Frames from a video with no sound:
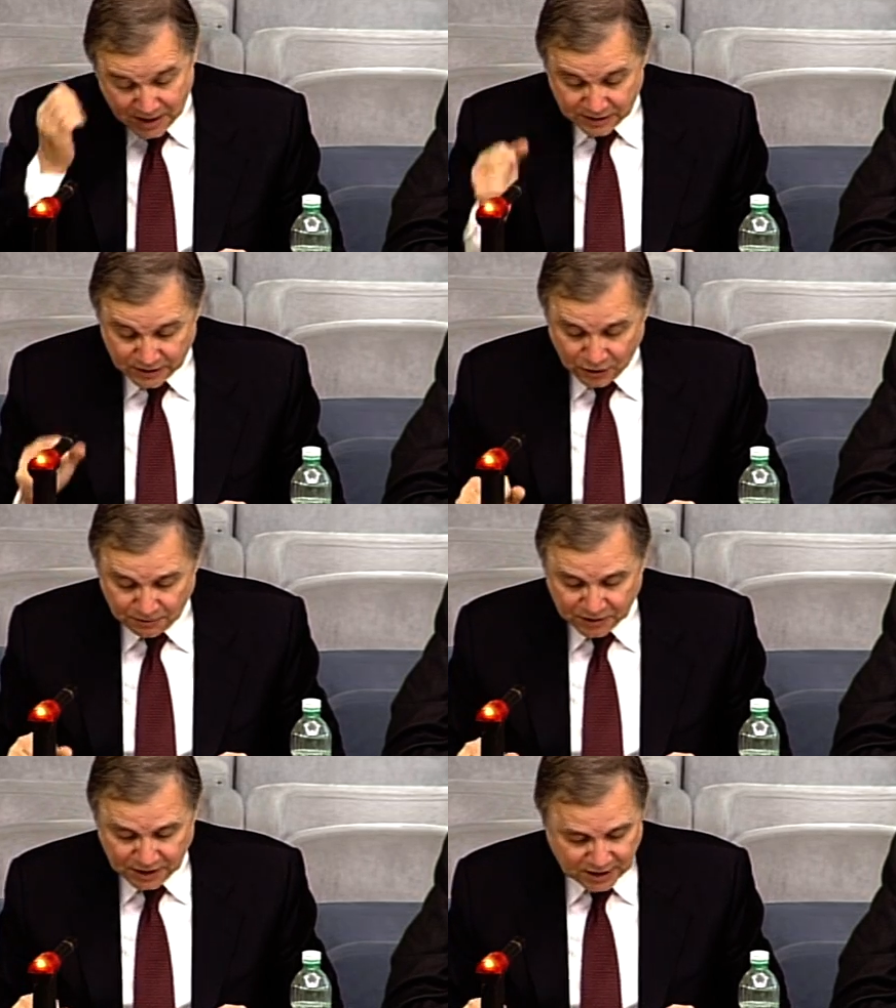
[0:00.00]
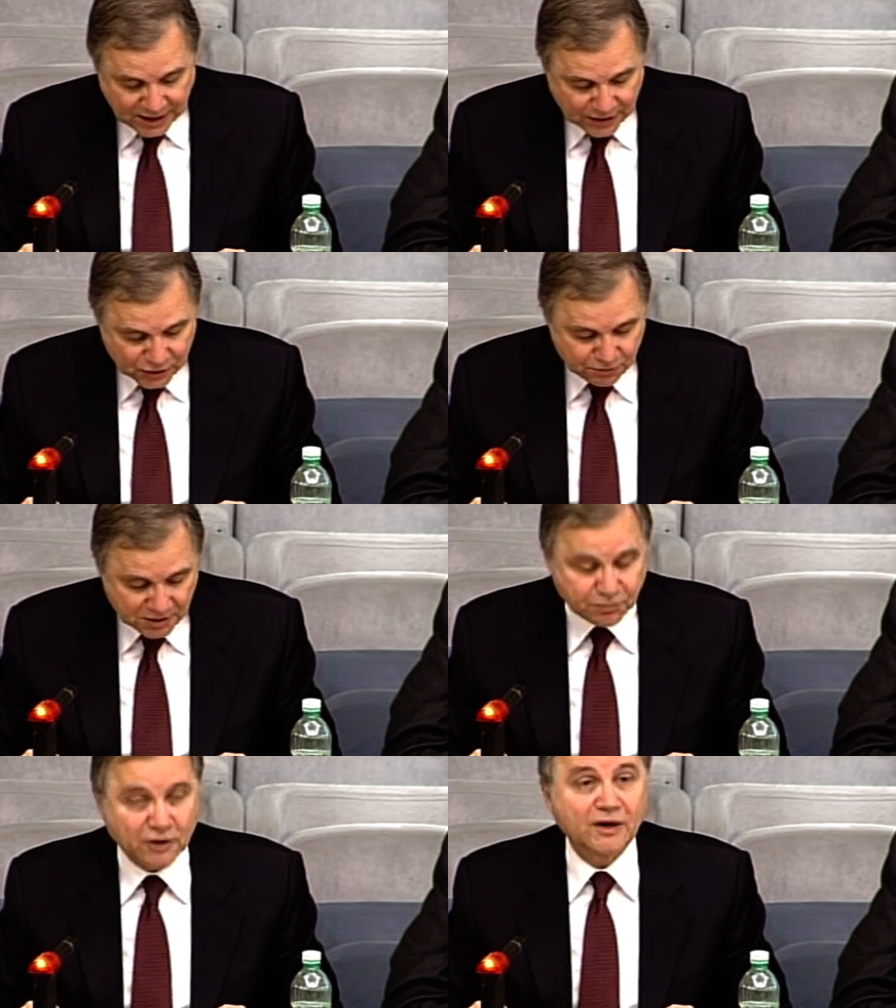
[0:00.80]
The OMT
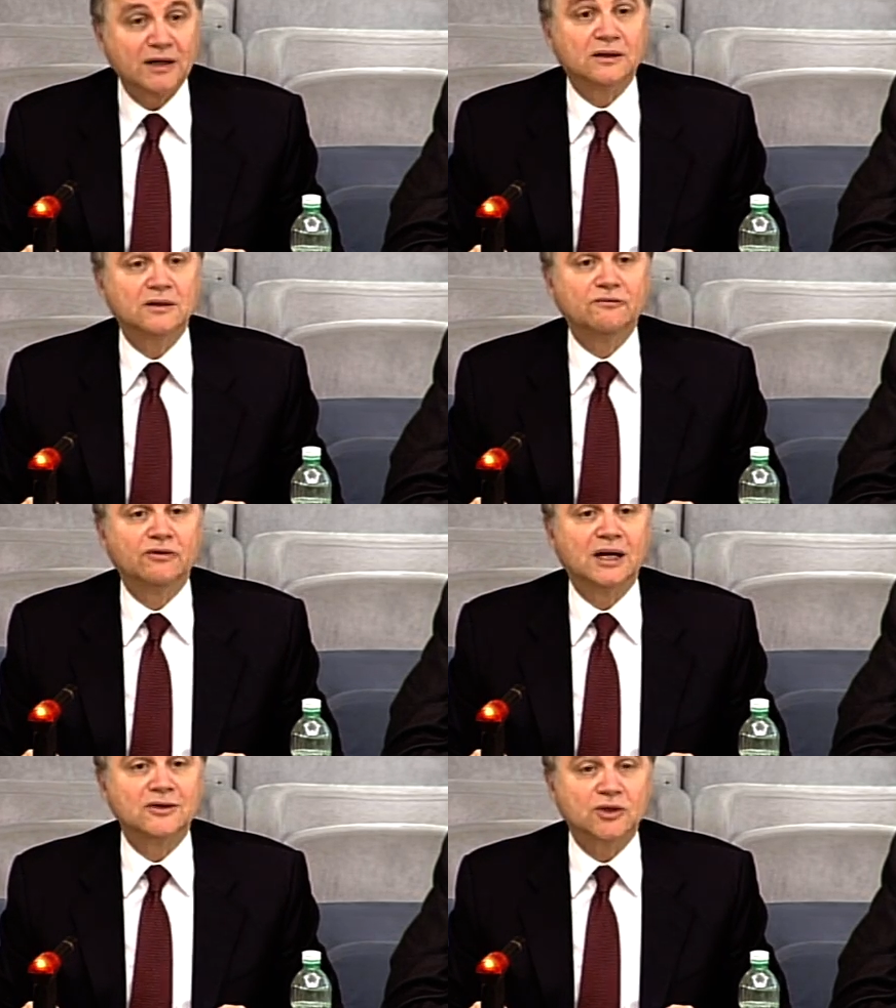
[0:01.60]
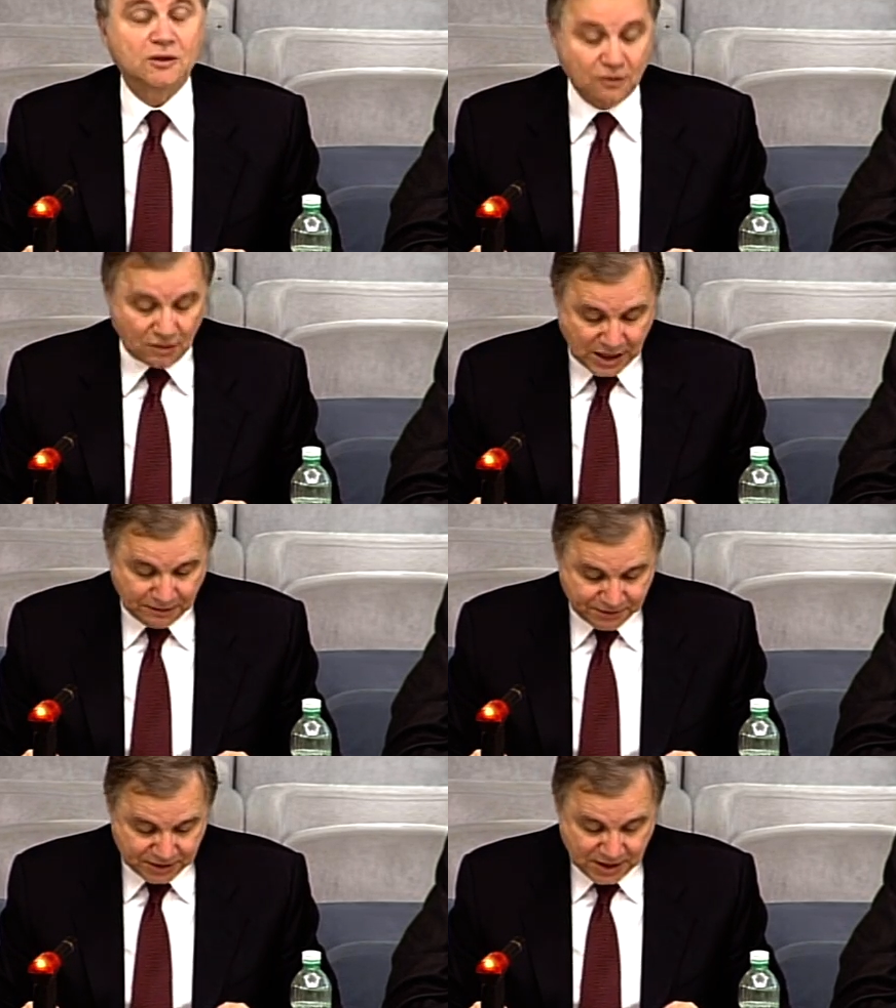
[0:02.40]
announcement prevented the financial
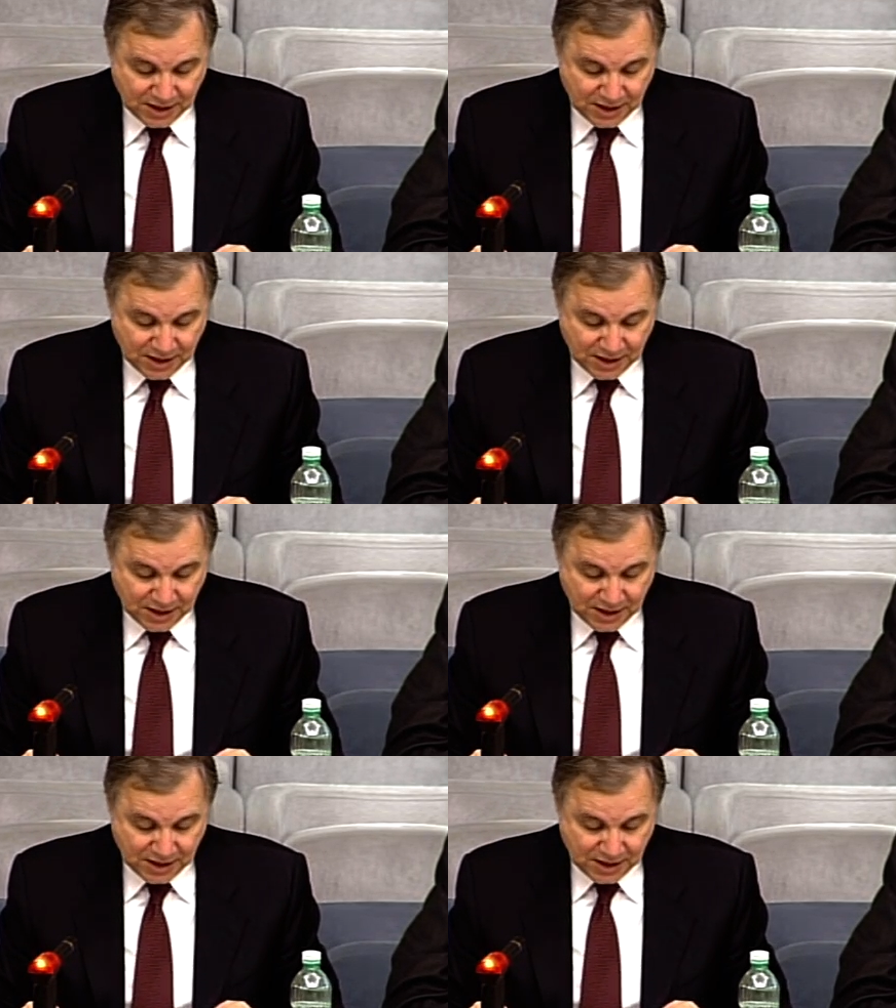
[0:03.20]
collapse,